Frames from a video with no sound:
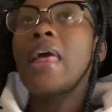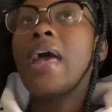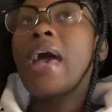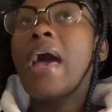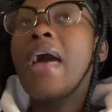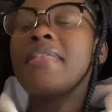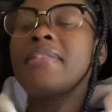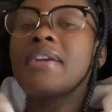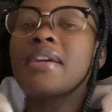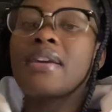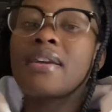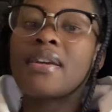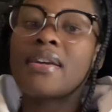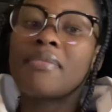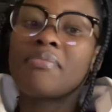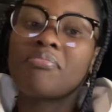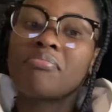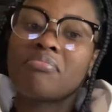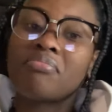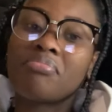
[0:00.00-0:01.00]
And
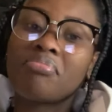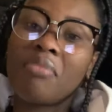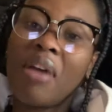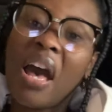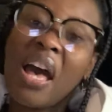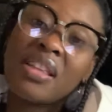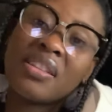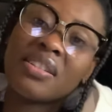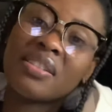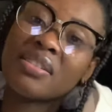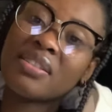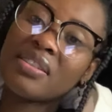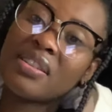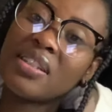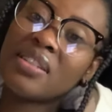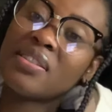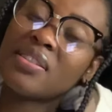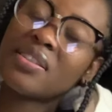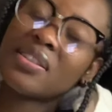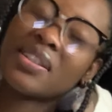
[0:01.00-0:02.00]
then others,
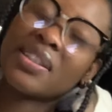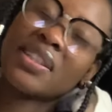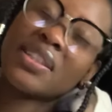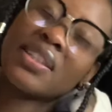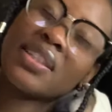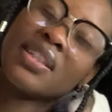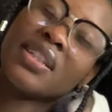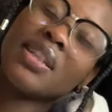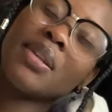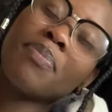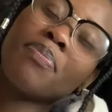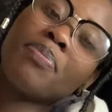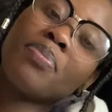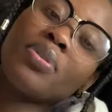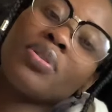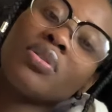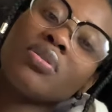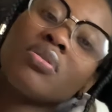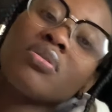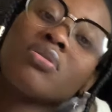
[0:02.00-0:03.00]
they sleep
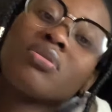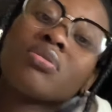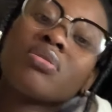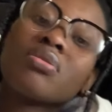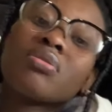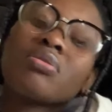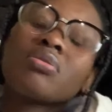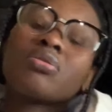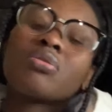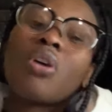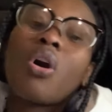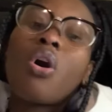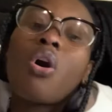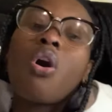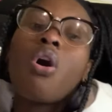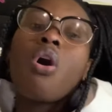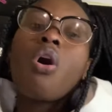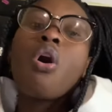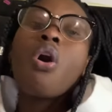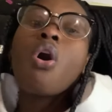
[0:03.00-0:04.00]

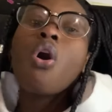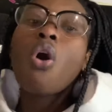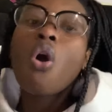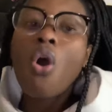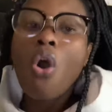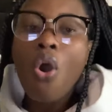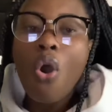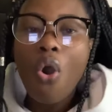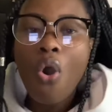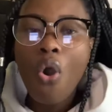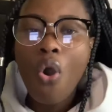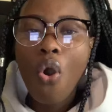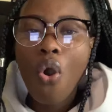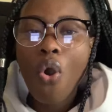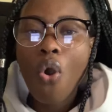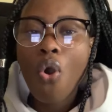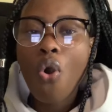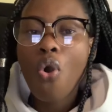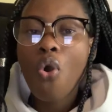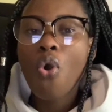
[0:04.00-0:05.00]
so
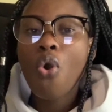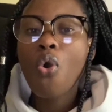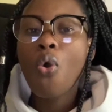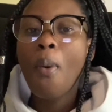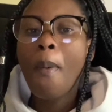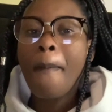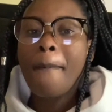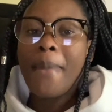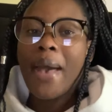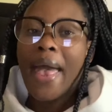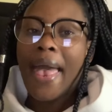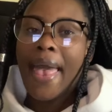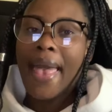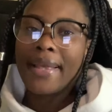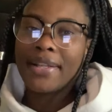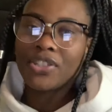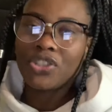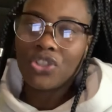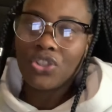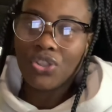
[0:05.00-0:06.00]

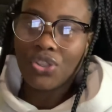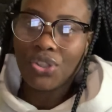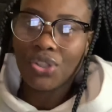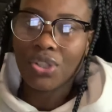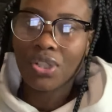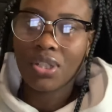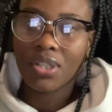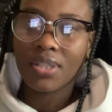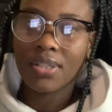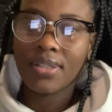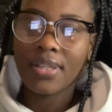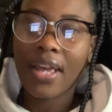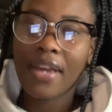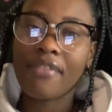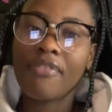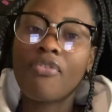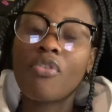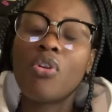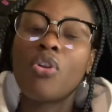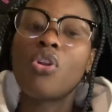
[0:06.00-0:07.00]
much,
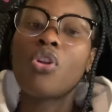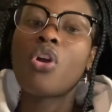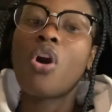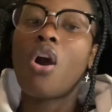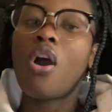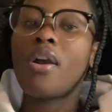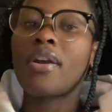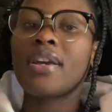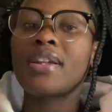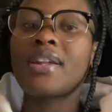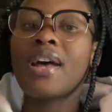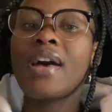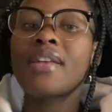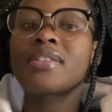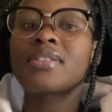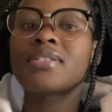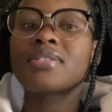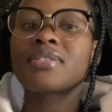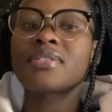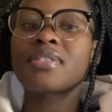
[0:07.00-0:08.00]
like for long. And
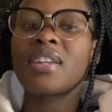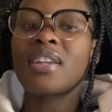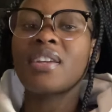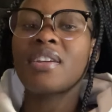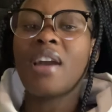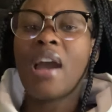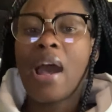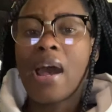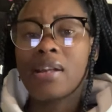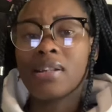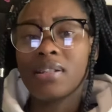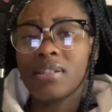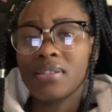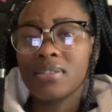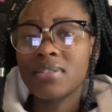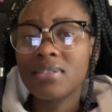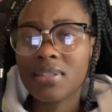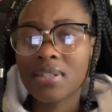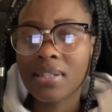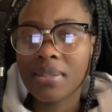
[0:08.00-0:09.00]
others, they hardly
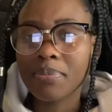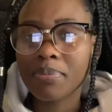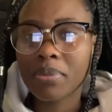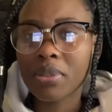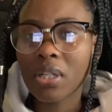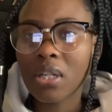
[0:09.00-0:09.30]
sleep.